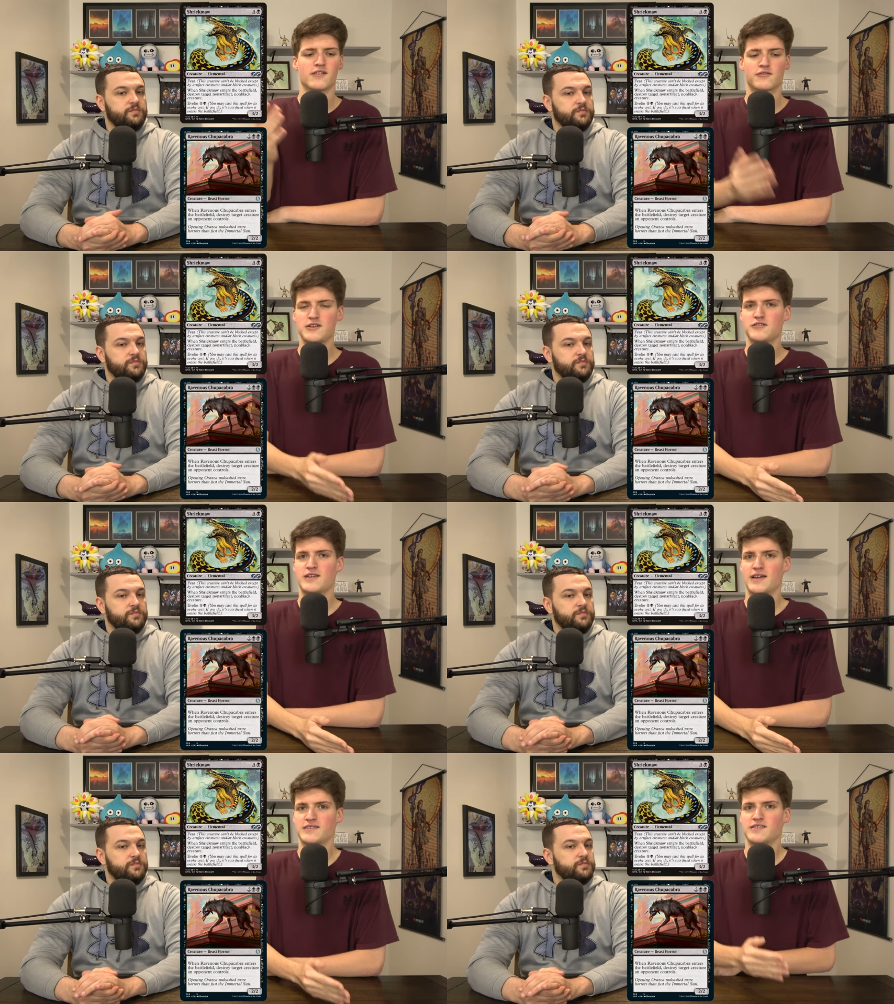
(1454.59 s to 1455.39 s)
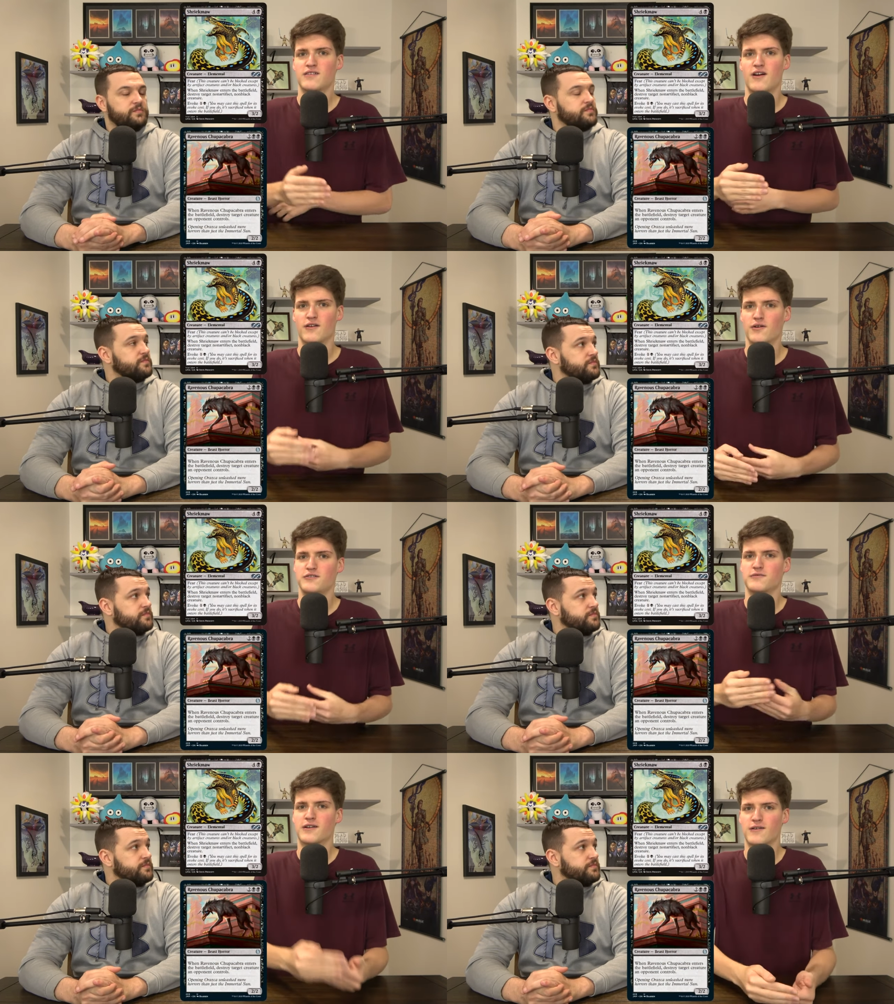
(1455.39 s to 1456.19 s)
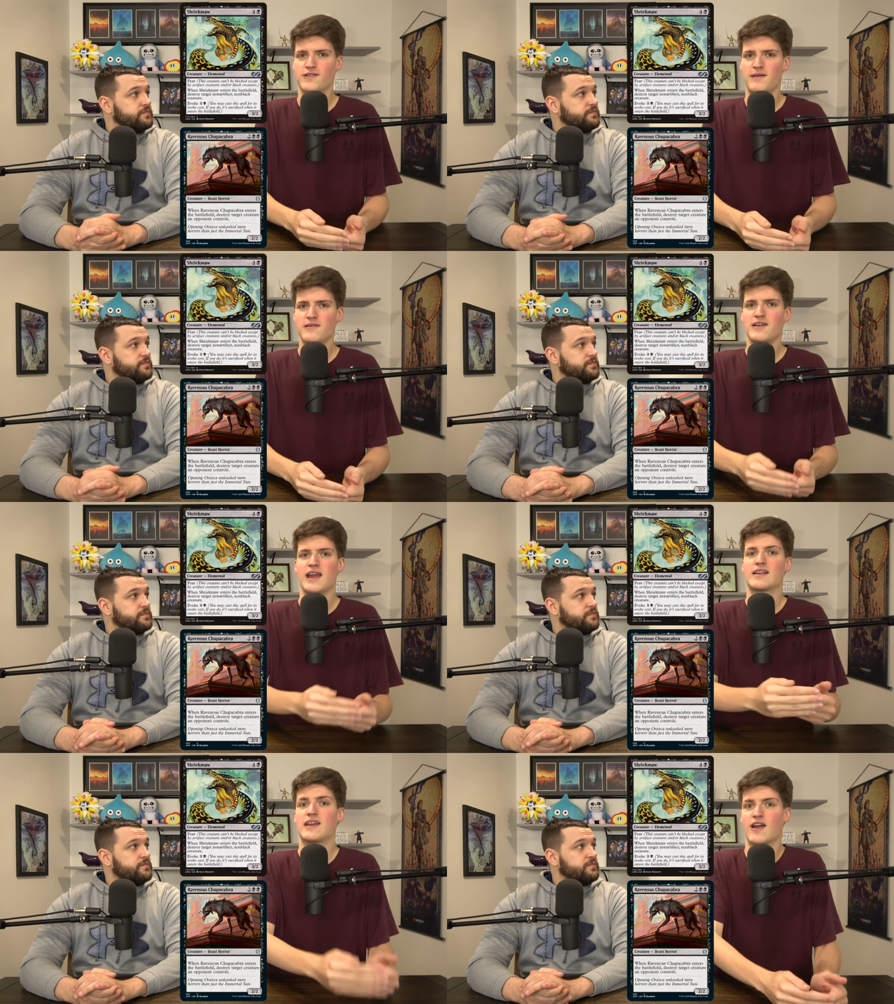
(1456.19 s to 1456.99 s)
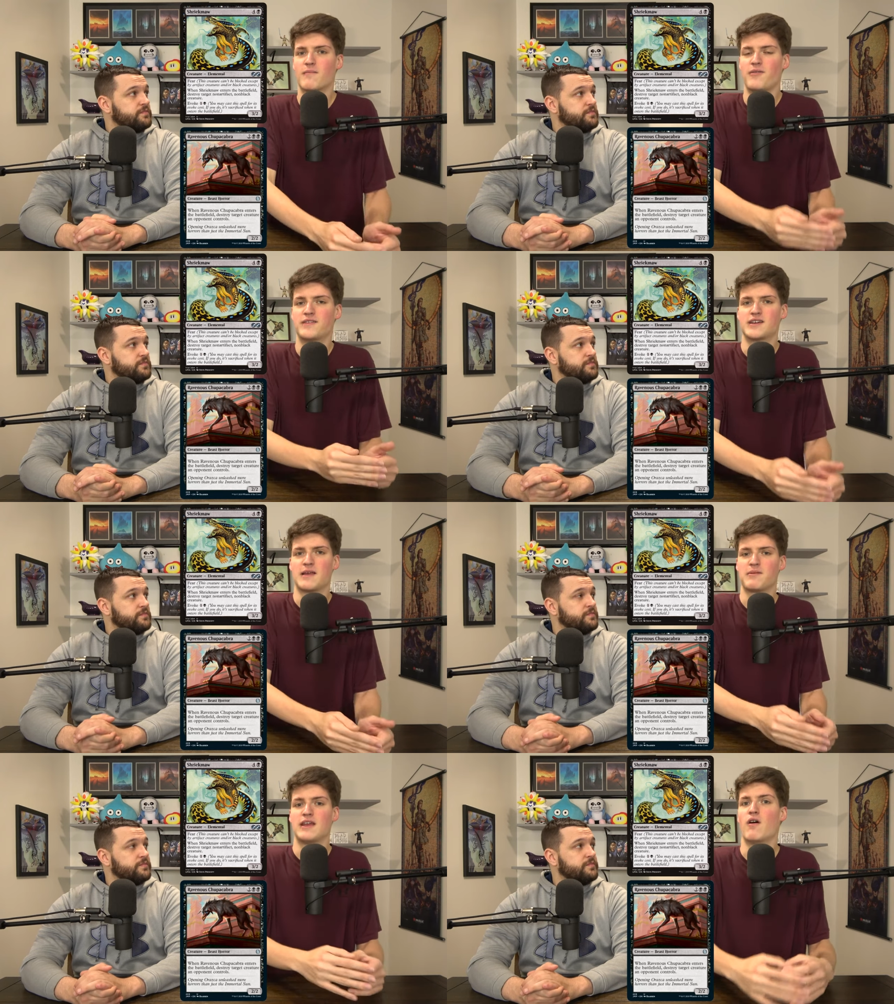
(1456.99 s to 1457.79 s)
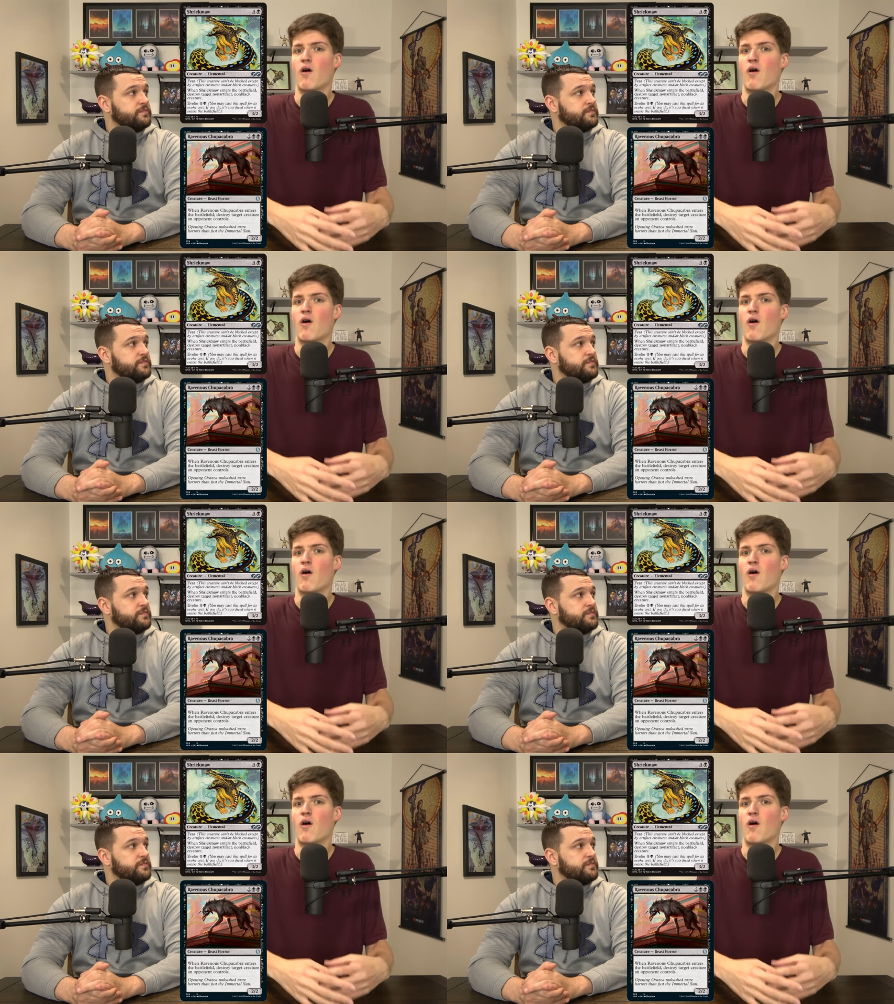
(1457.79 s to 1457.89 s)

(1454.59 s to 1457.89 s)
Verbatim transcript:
Speaker 1: creature decks are going to recur them and care about the type in